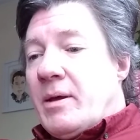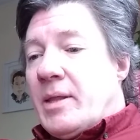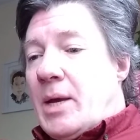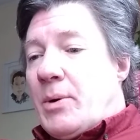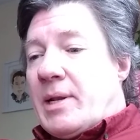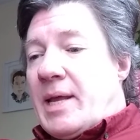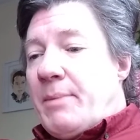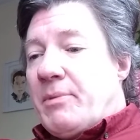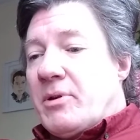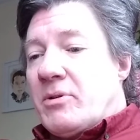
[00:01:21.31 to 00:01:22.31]
There were
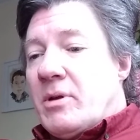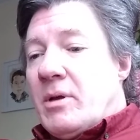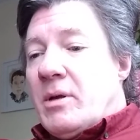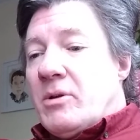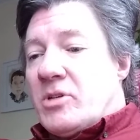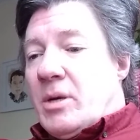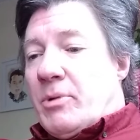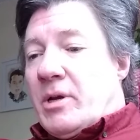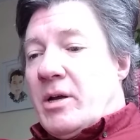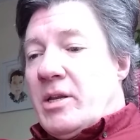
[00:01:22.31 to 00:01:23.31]
claims that
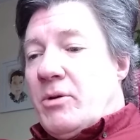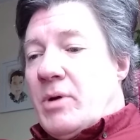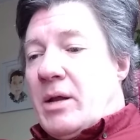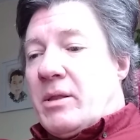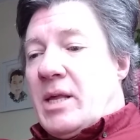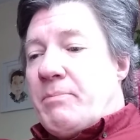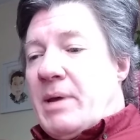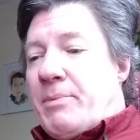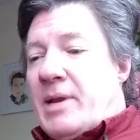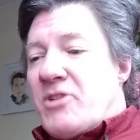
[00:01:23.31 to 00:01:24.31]
someone I knew had seen
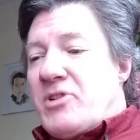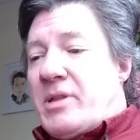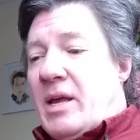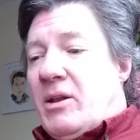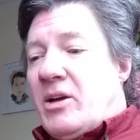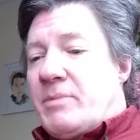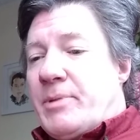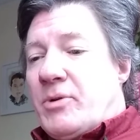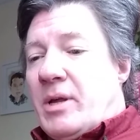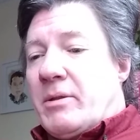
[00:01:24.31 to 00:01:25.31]
people actually setting light to
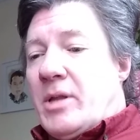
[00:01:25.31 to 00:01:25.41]
buildings.